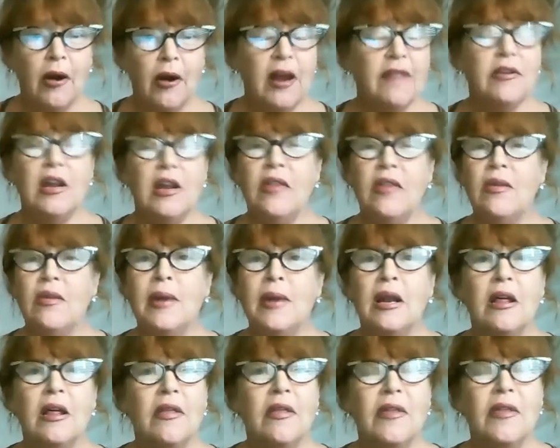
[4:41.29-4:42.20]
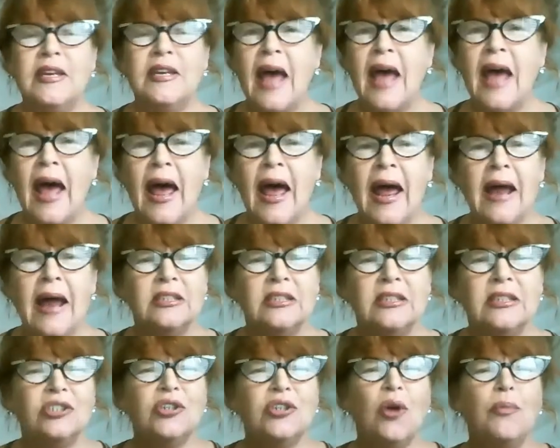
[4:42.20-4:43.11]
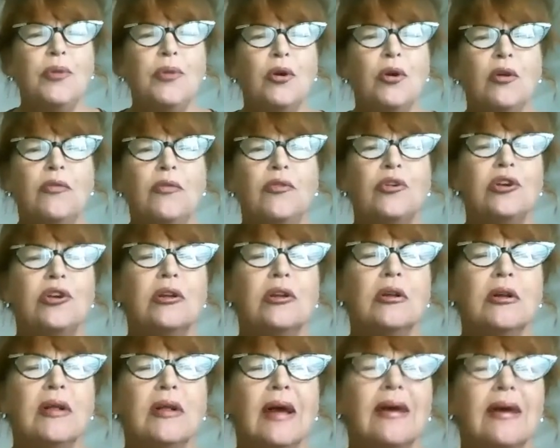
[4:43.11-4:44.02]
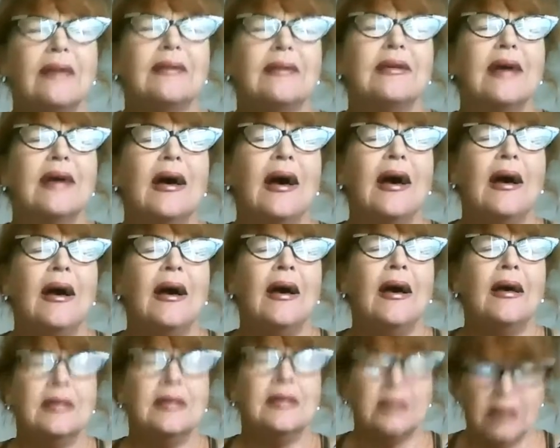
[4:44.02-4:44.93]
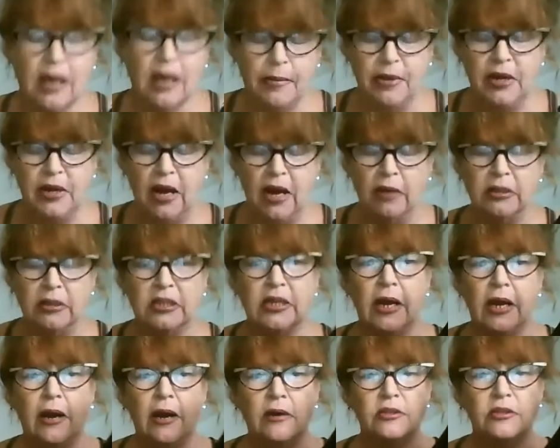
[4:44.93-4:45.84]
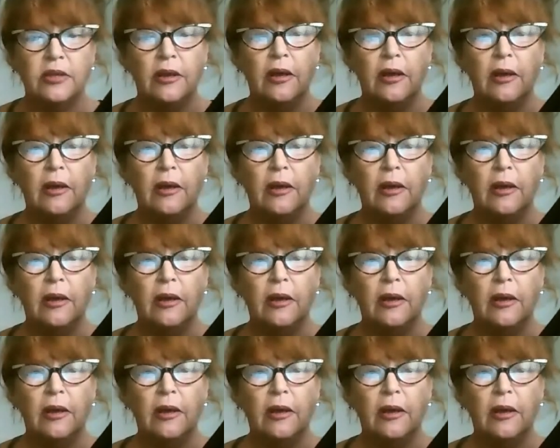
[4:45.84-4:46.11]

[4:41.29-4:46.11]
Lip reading: Even in the middle of the day, it's so beautiful. You look like a goddess coming down the stairs.